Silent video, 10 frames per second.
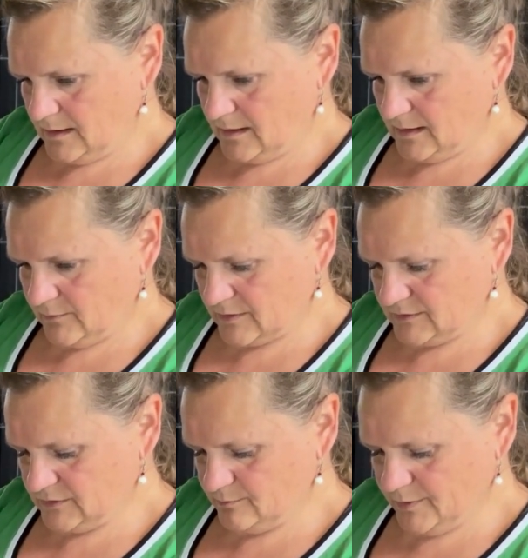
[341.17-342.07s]
And we're
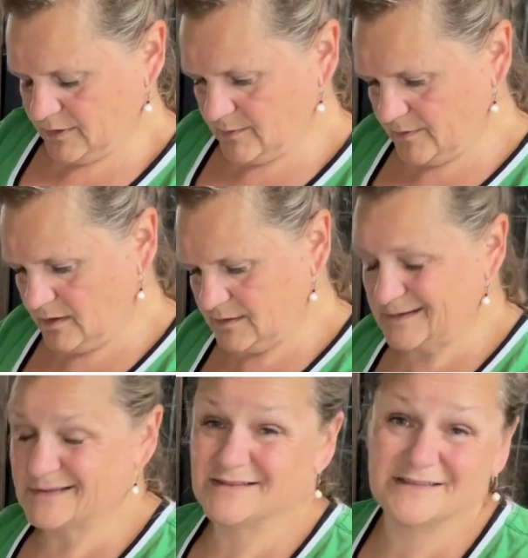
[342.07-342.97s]
going to do bergamot,
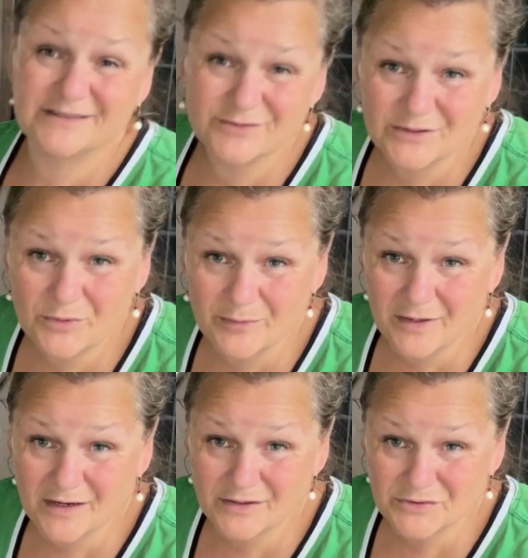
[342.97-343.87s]
because literally, what am I
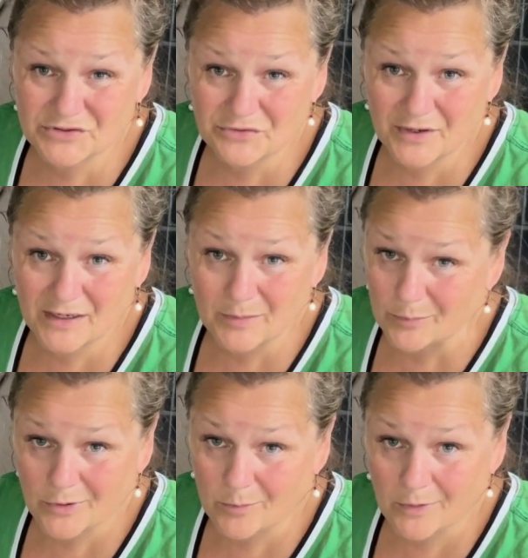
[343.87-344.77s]
going to use geranium and
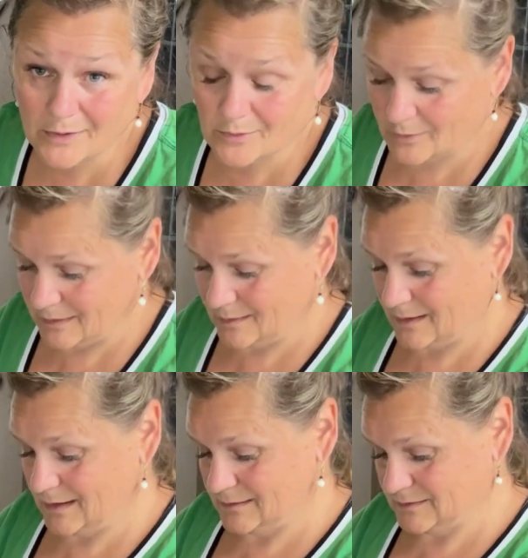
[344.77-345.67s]
bergamot oil
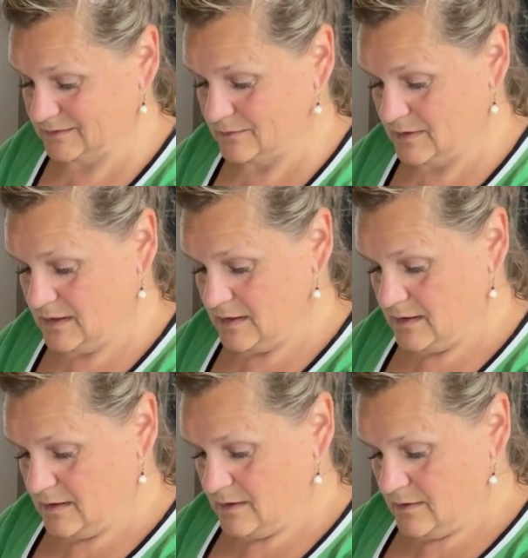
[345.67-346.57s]
again? So
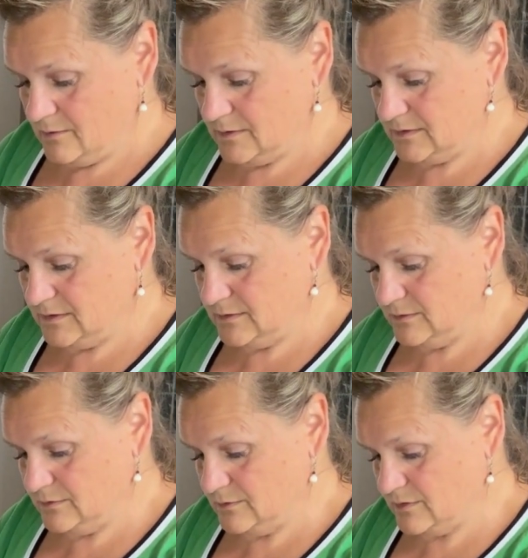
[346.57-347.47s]
1,
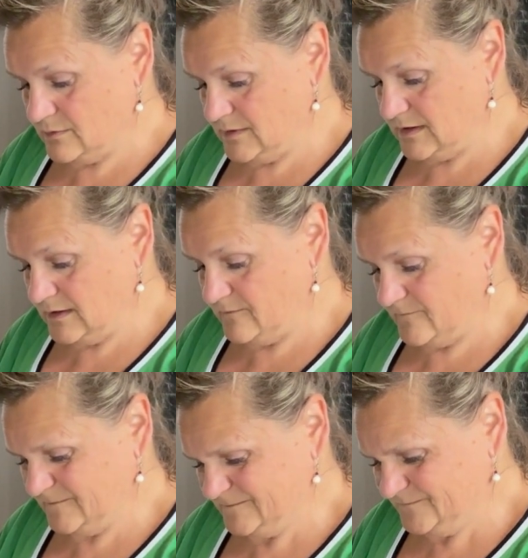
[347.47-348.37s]
2, 3,
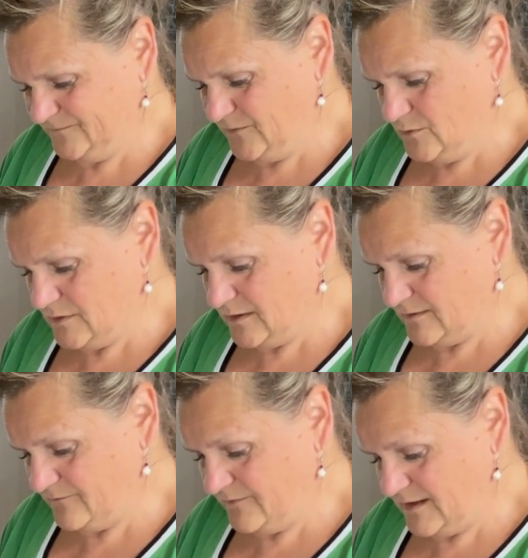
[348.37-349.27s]

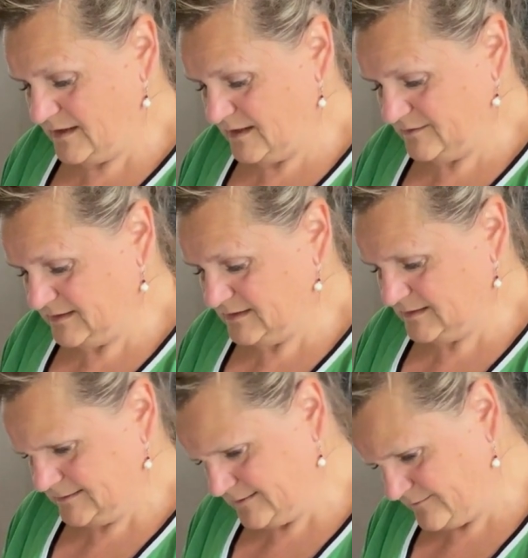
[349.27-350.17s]
4, 5,
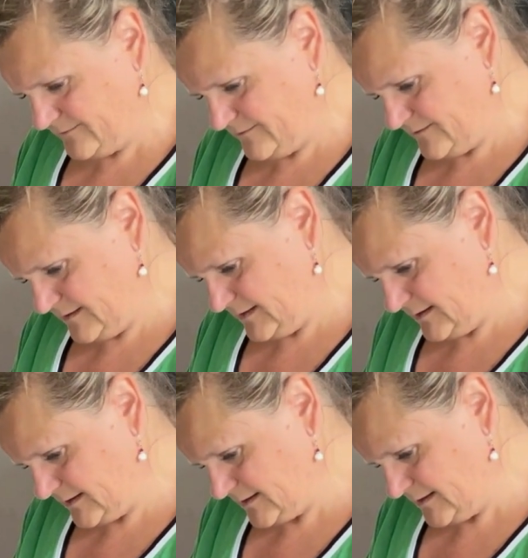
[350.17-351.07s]
6,
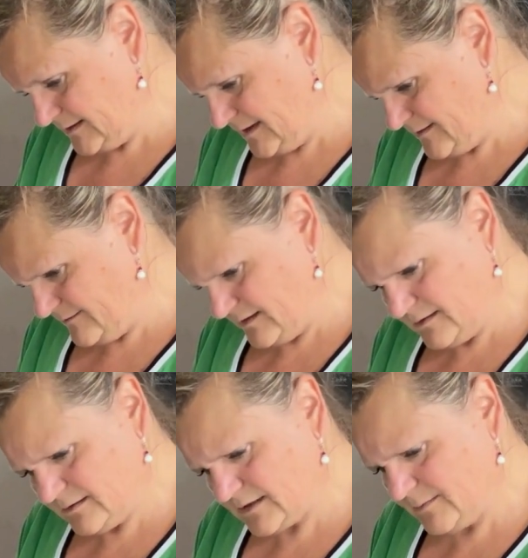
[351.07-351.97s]

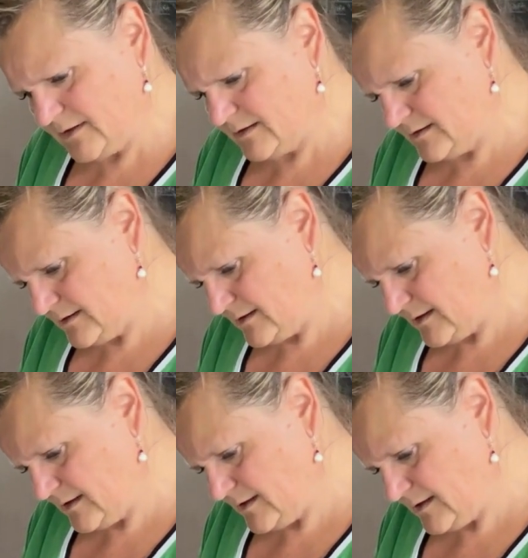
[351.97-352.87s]
7, come on,
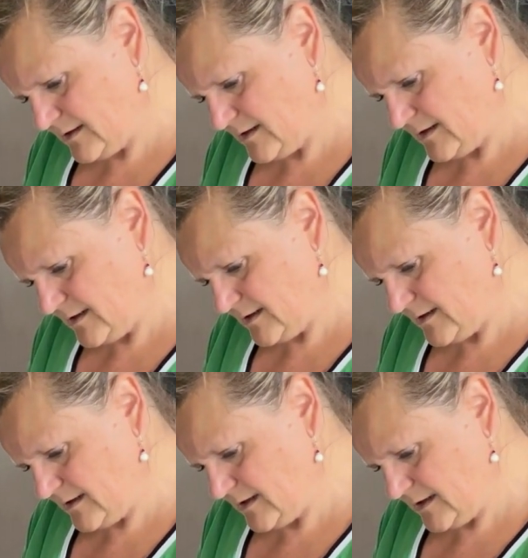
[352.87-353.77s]

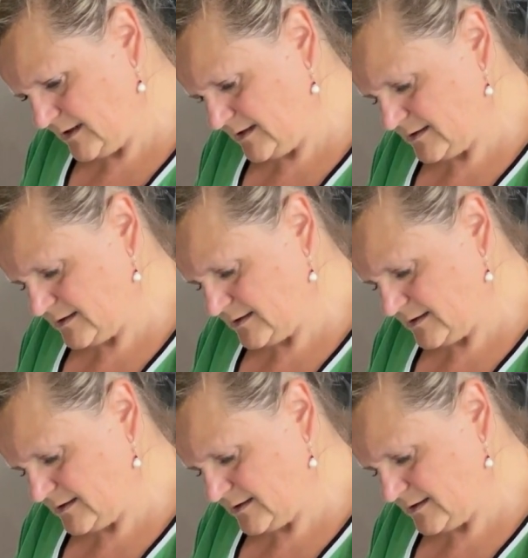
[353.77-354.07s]
8,